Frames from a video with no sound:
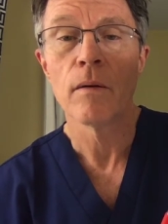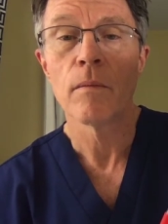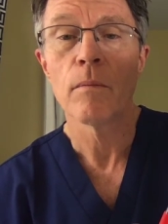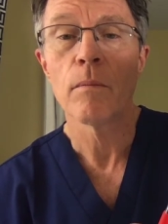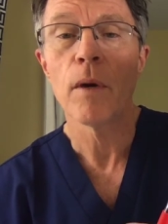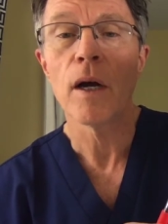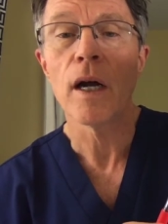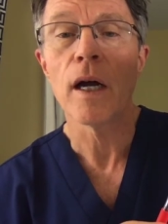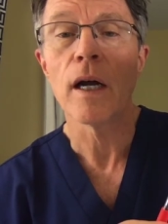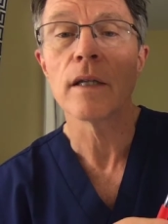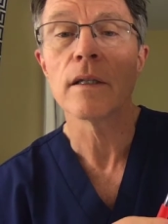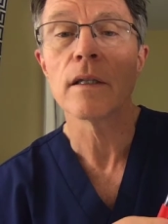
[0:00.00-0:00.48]

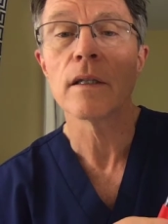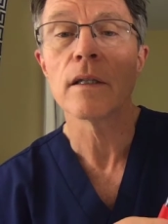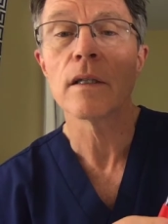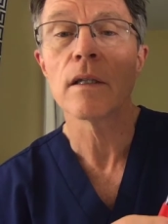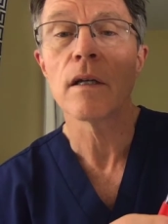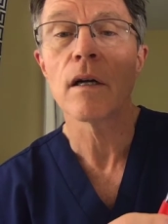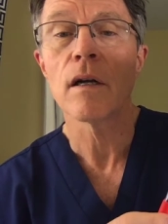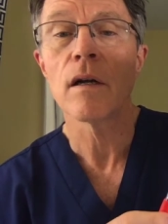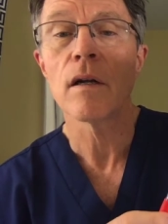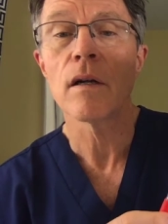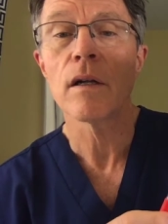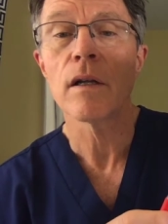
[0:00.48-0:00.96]
But
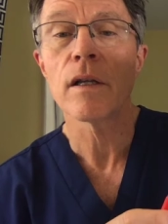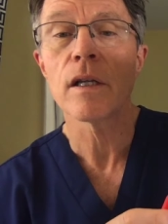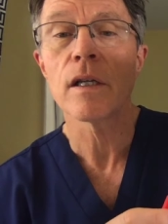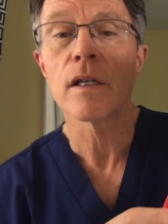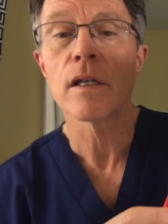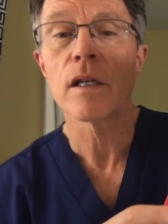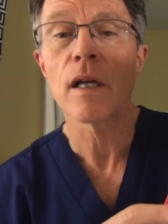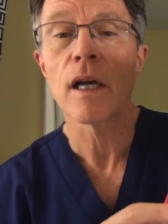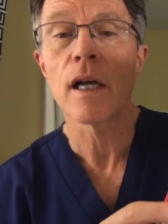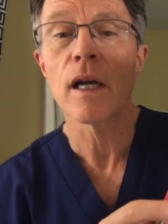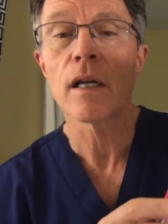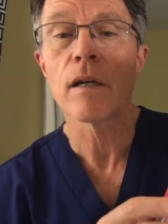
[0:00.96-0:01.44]
all of
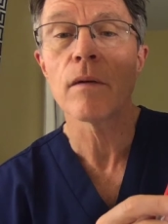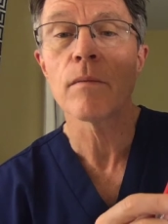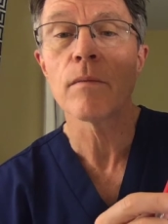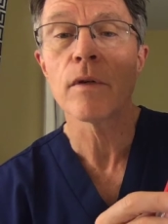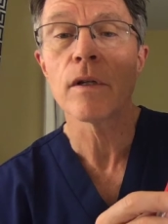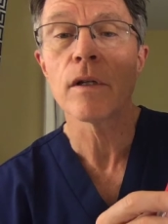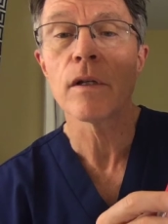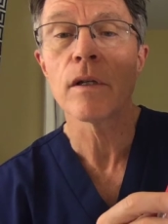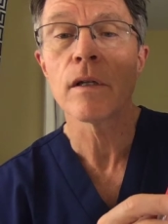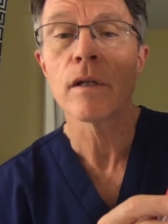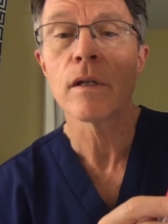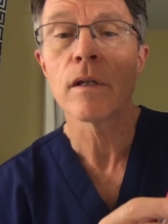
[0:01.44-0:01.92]
these
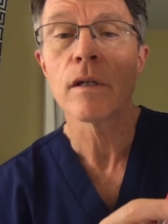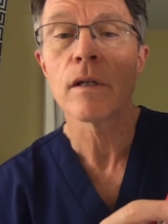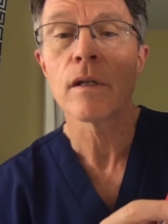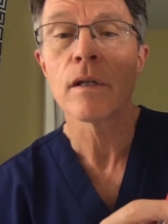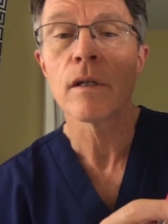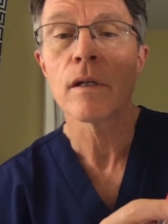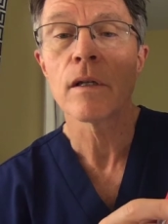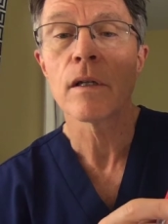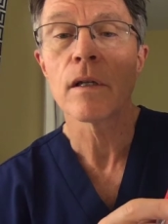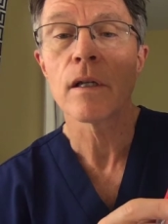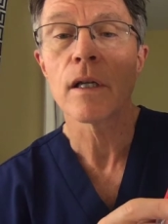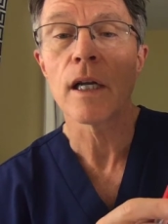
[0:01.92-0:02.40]
items,
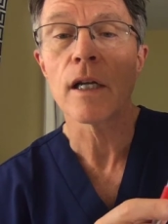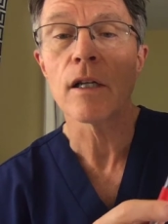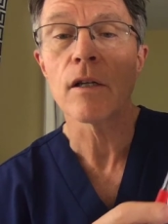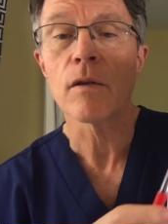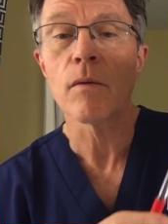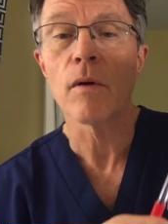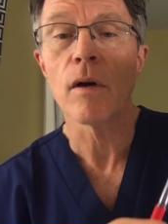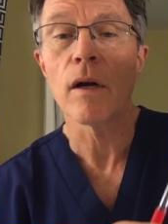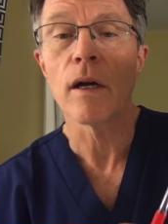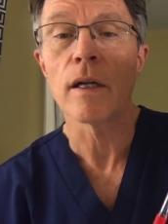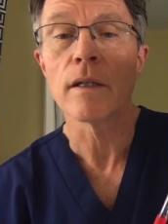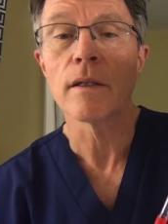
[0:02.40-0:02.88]
guess
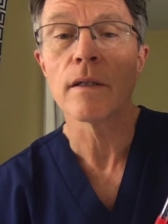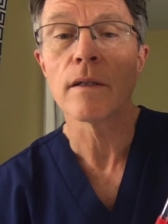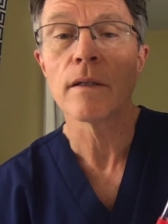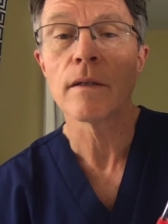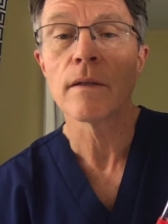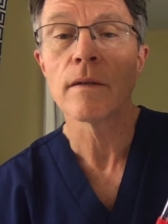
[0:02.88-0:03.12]
what?